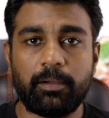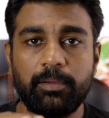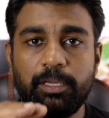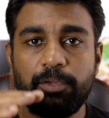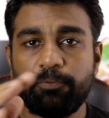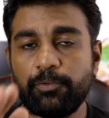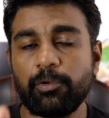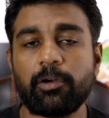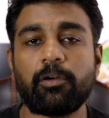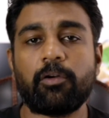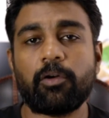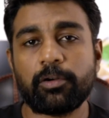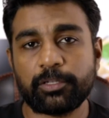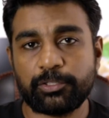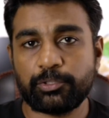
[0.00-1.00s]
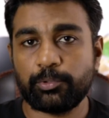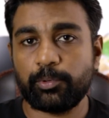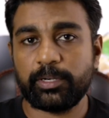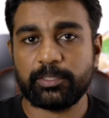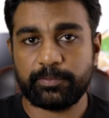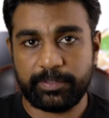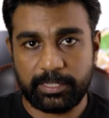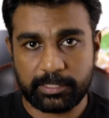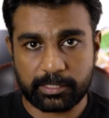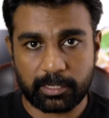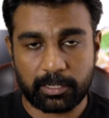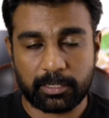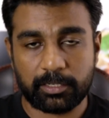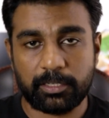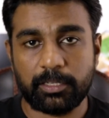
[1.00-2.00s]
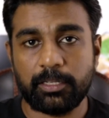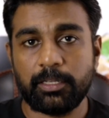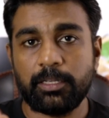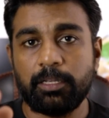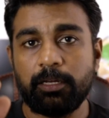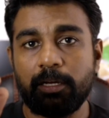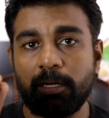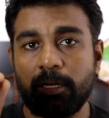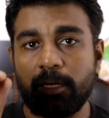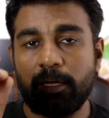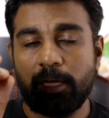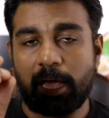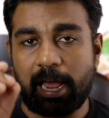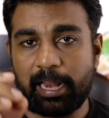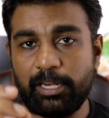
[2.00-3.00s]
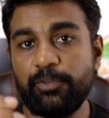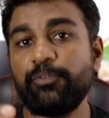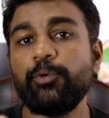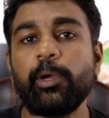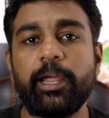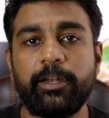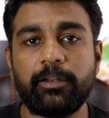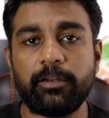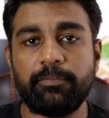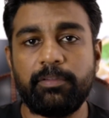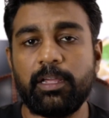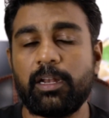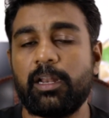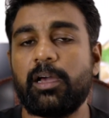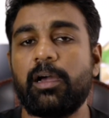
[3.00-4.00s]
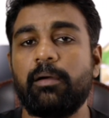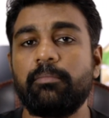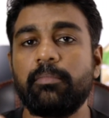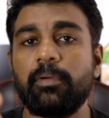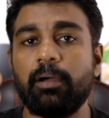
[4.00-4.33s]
If you are on a tourist visa, and if you entered Vietnam